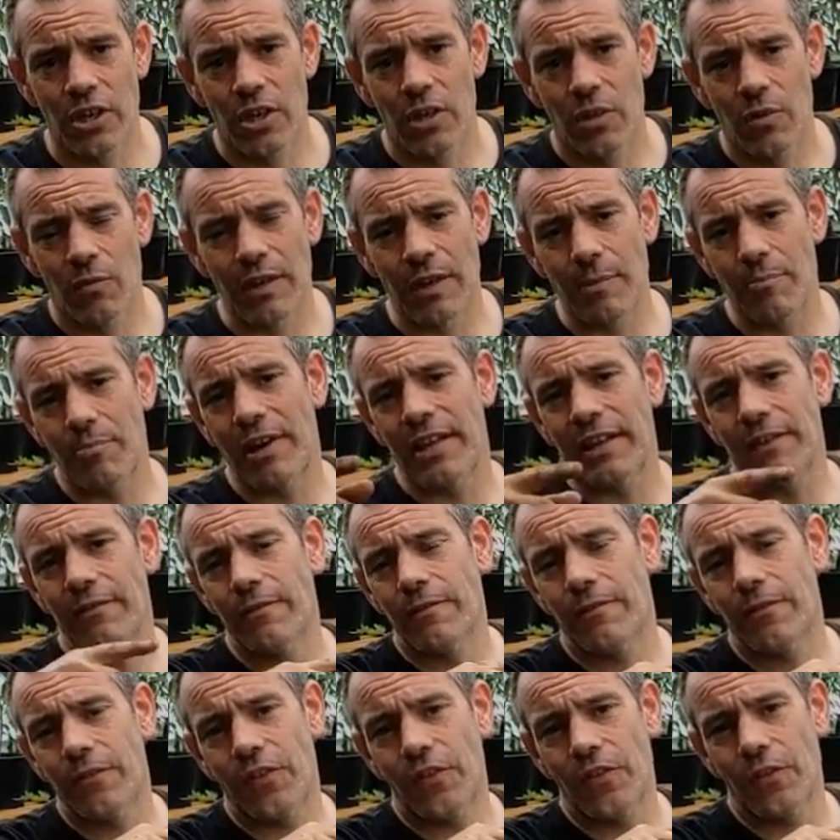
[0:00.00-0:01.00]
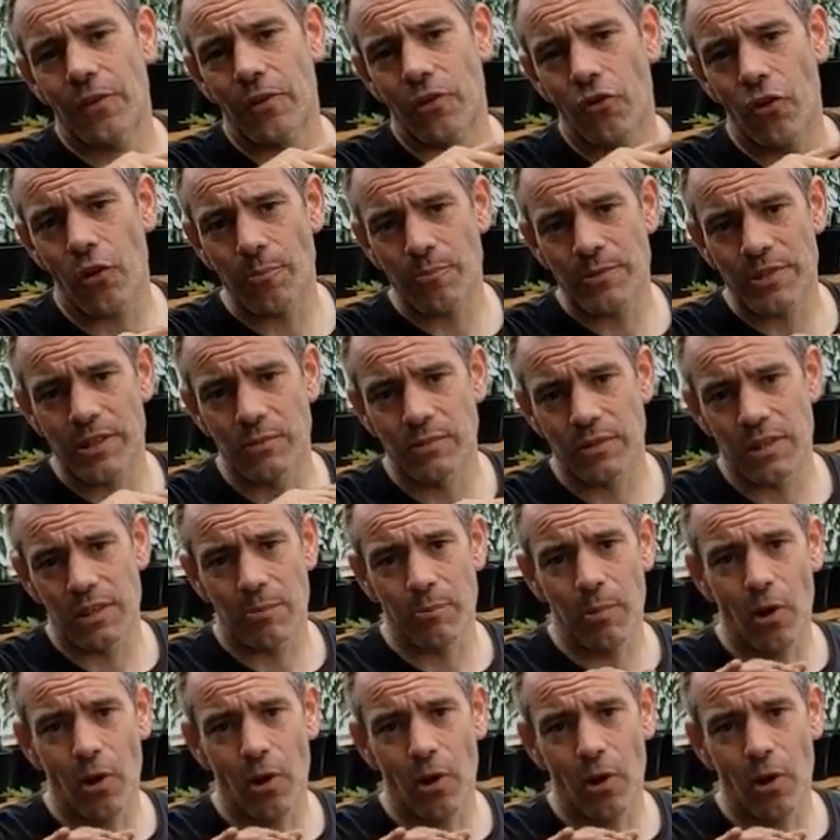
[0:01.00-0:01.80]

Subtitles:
when I bring crops up to the